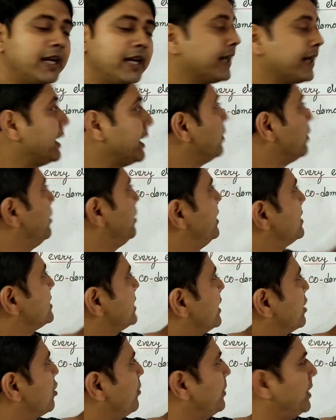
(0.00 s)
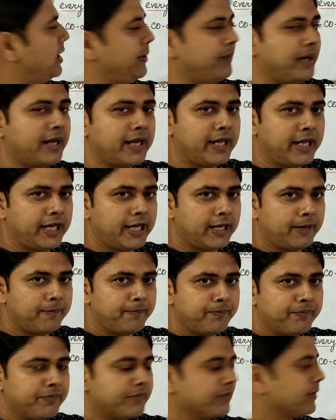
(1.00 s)
related with the set of element A.
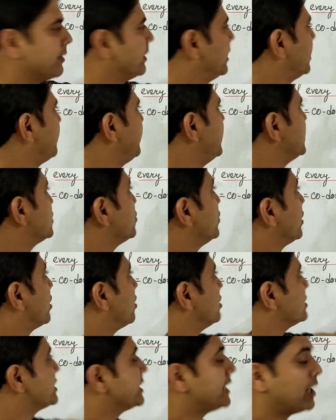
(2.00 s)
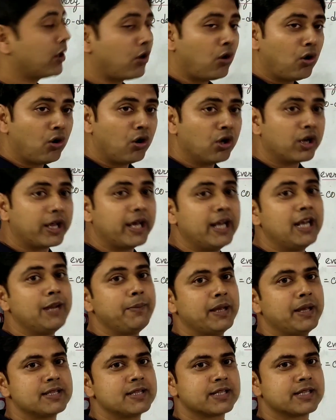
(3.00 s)
That means we consider all
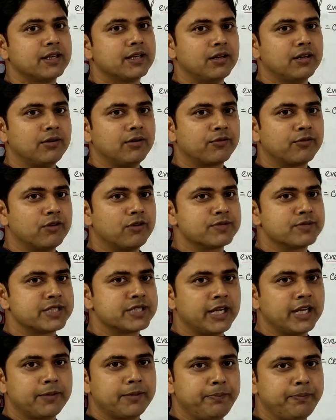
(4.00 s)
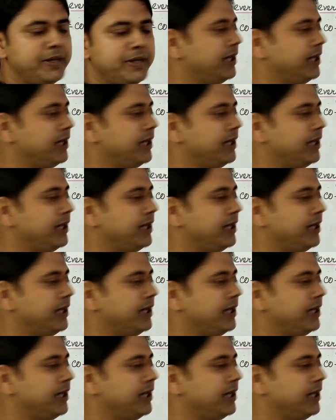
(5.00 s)
elements from set